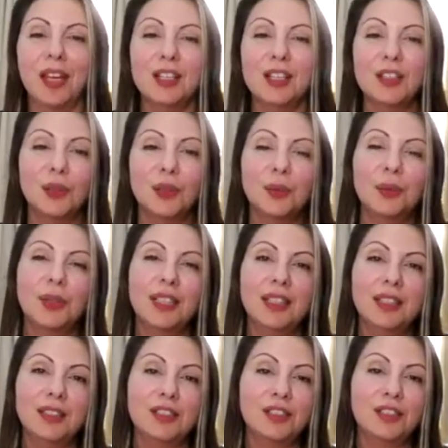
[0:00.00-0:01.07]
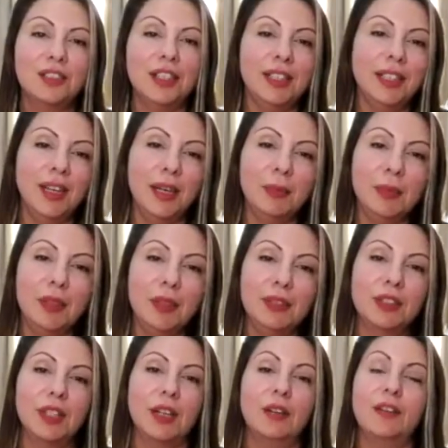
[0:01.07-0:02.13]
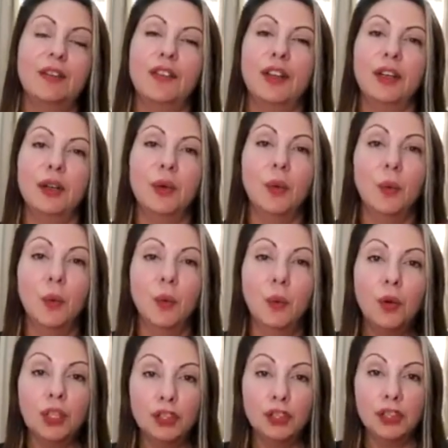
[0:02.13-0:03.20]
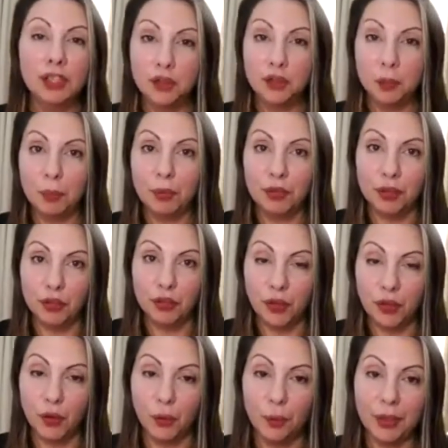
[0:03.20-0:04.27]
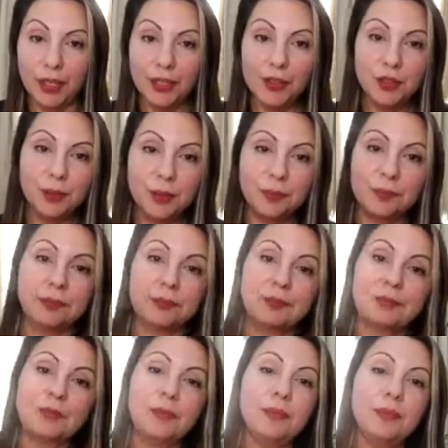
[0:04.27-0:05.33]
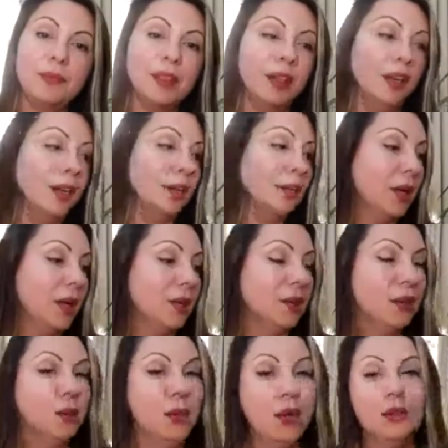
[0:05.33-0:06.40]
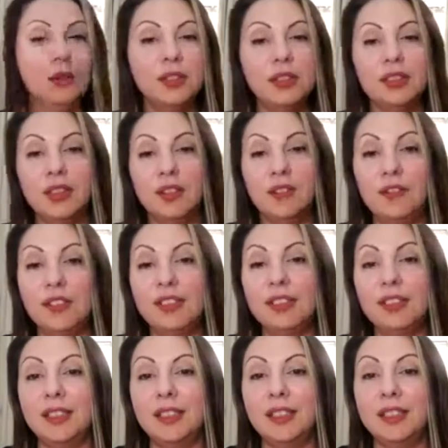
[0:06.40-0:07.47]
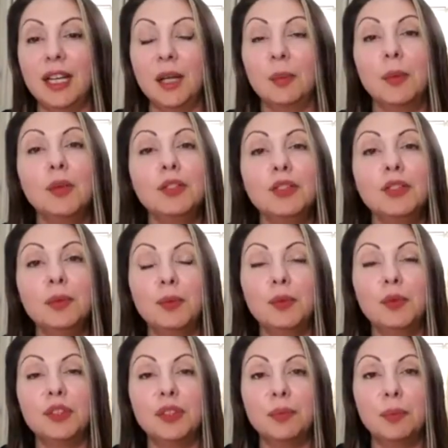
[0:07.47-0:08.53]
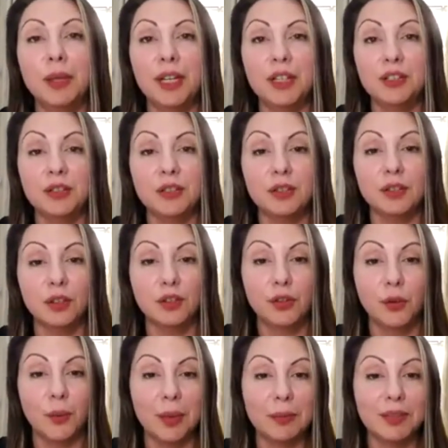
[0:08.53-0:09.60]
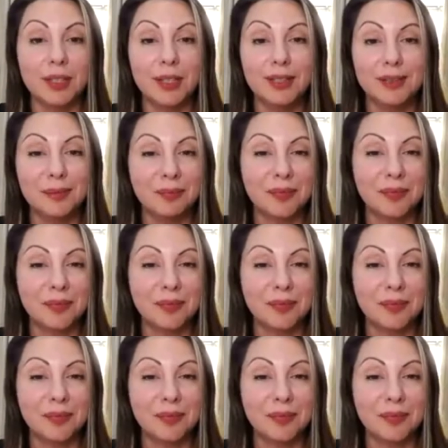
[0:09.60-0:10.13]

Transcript: So in this training, I'm going to cover what you need to put on your homepage, the most visited and most important pages on your website.